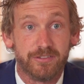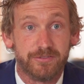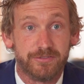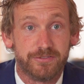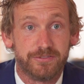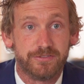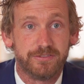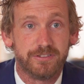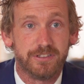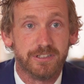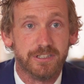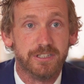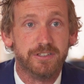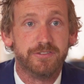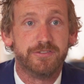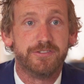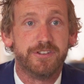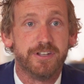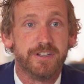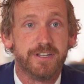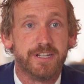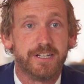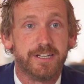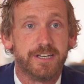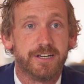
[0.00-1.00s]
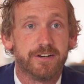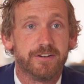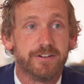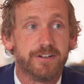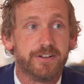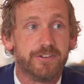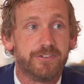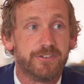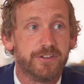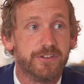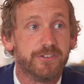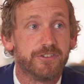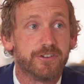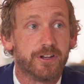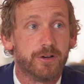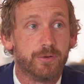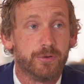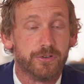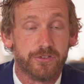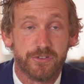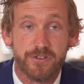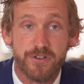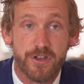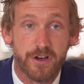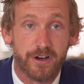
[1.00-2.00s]
I've lived in the area since I
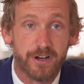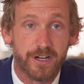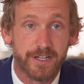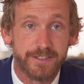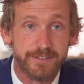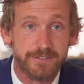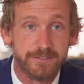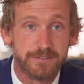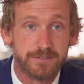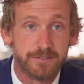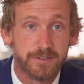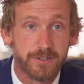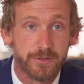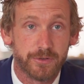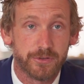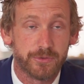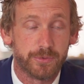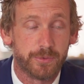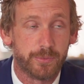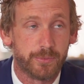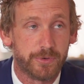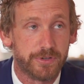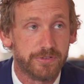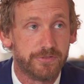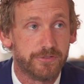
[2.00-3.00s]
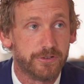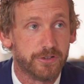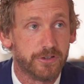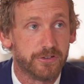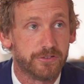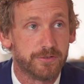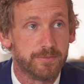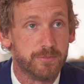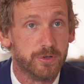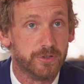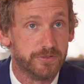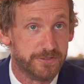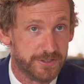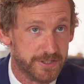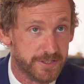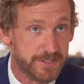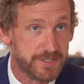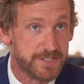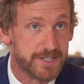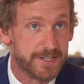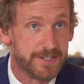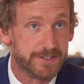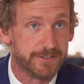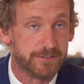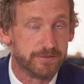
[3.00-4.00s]
was 9. That was when we first moved in
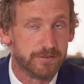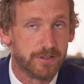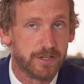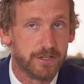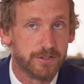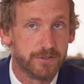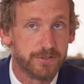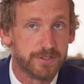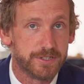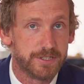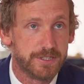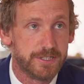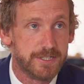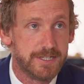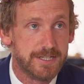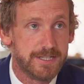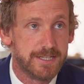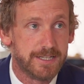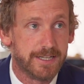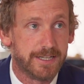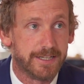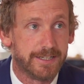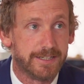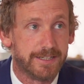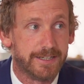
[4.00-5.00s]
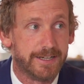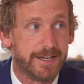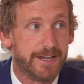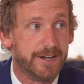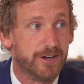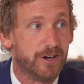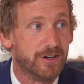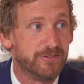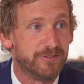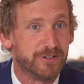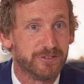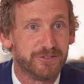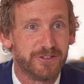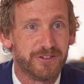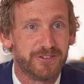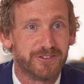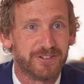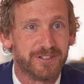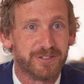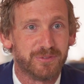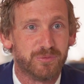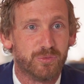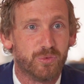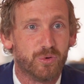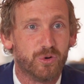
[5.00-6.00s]
down the road. And I've
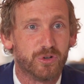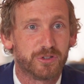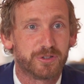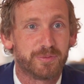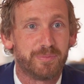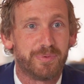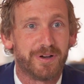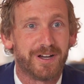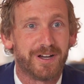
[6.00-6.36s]
obviously walked